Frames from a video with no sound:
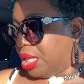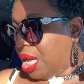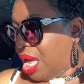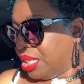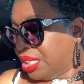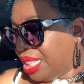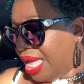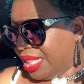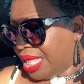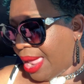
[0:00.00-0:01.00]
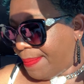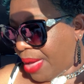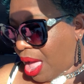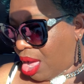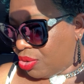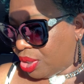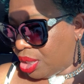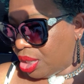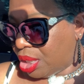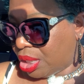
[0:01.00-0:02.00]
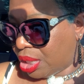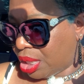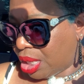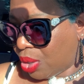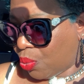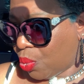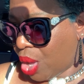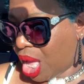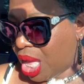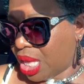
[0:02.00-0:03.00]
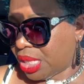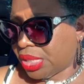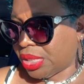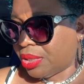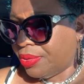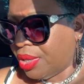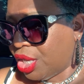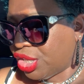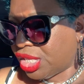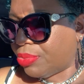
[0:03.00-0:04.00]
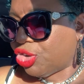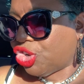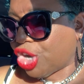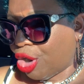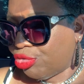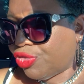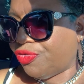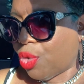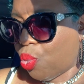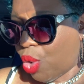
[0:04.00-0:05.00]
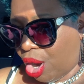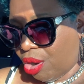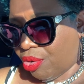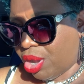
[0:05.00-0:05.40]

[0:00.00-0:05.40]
Other thing that I bought was some shirts for work.